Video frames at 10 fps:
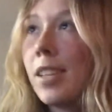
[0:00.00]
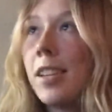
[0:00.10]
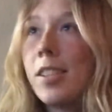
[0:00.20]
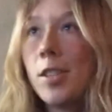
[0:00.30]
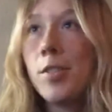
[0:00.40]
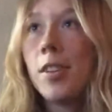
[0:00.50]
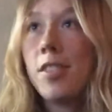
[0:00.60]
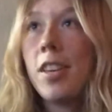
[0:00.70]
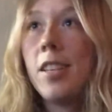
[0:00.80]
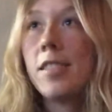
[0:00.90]
Because those are
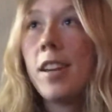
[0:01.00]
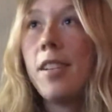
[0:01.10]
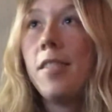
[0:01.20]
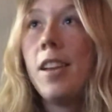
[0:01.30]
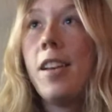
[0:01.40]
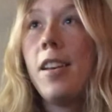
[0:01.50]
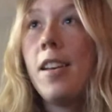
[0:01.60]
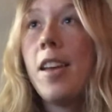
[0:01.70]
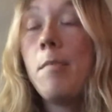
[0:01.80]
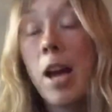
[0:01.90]
things that
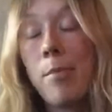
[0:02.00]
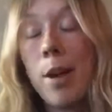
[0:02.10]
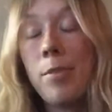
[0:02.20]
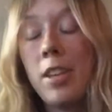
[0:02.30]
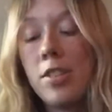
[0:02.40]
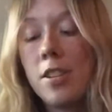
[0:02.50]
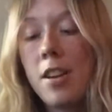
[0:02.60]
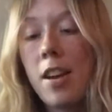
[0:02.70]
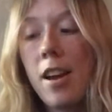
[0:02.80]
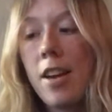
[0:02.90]
in my population
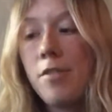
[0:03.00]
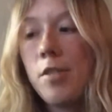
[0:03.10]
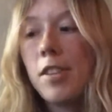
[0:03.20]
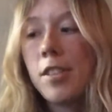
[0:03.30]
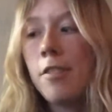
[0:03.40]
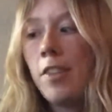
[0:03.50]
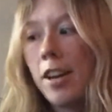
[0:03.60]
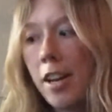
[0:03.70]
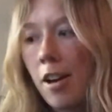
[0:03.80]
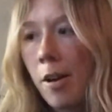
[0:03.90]
I've noticed are
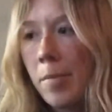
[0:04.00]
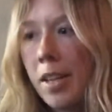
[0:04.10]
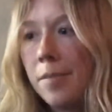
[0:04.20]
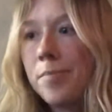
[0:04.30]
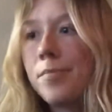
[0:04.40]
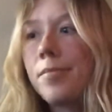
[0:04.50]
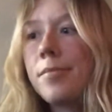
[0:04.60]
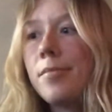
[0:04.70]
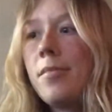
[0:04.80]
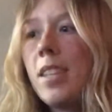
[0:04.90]
very common
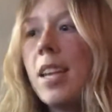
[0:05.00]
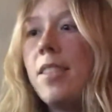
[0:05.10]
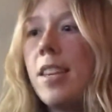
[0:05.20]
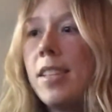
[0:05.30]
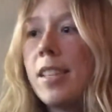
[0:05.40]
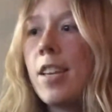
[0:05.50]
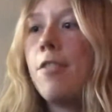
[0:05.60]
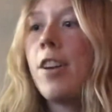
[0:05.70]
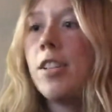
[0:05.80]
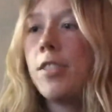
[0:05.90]
and things that you
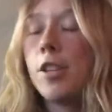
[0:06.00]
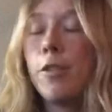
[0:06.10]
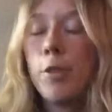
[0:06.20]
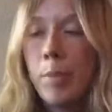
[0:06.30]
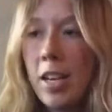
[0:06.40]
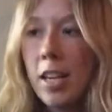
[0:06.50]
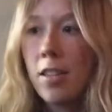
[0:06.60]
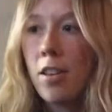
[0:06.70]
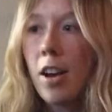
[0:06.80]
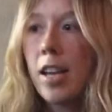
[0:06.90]
find yourself repeating a
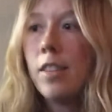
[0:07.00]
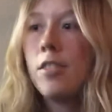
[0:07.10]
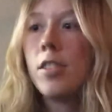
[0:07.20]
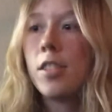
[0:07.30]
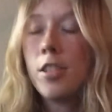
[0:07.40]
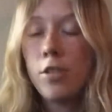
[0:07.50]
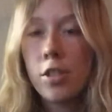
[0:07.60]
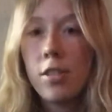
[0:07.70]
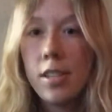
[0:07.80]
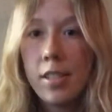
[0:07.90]
lot just to
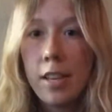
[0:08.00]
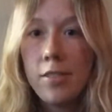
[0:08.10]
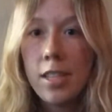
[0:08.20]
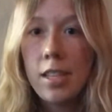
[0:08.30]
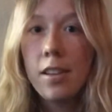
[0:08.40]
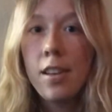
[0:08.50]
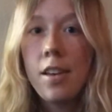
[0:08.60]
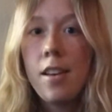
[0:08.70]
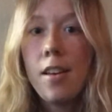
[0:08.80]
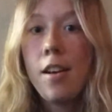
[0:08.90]
ensure the safety
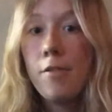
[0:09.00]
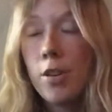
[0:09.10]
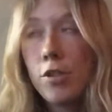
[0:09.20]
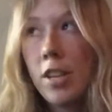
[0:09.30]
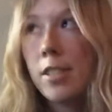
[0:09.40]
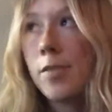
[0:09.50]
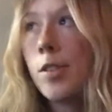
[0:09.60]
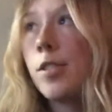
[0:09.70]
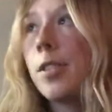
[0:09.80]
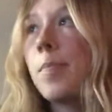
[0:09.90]
of their
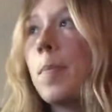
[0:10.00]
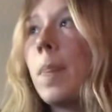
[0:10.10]
transfers.